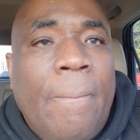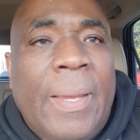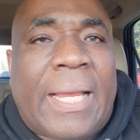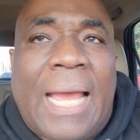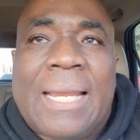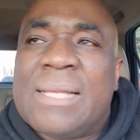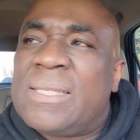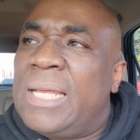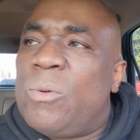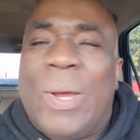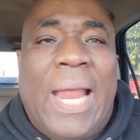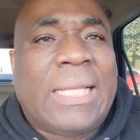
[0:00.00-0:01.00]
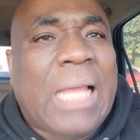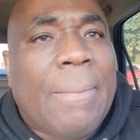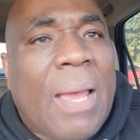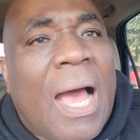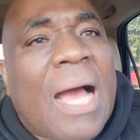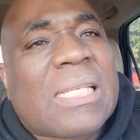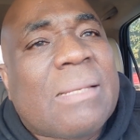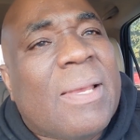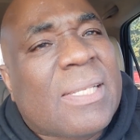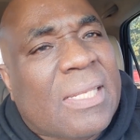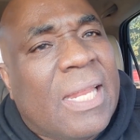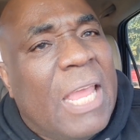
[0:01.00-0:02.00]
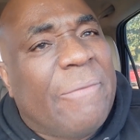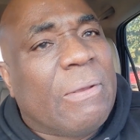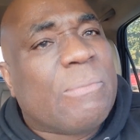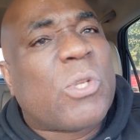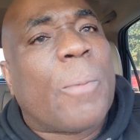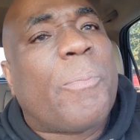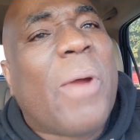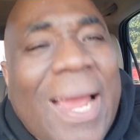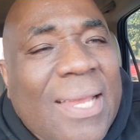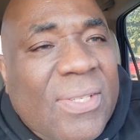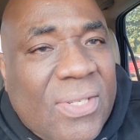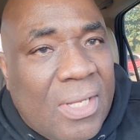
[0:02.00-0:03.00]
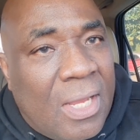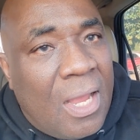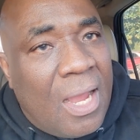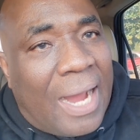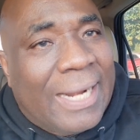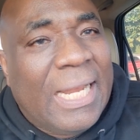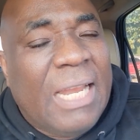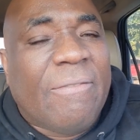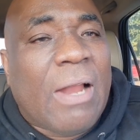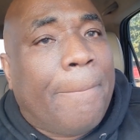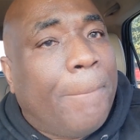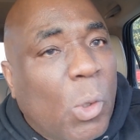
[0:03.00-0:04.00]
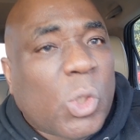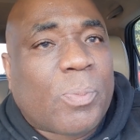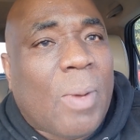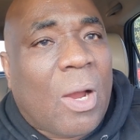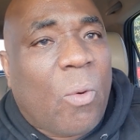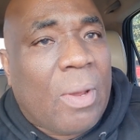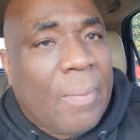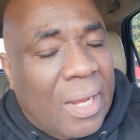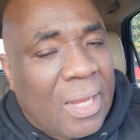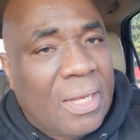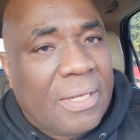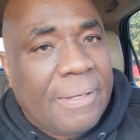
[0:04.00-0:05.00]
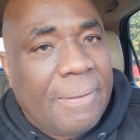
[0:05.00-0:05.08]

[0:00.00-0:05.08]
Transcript: The kind of sense, one time I asked him yesterday if he's surprised at the level of pushback we might get.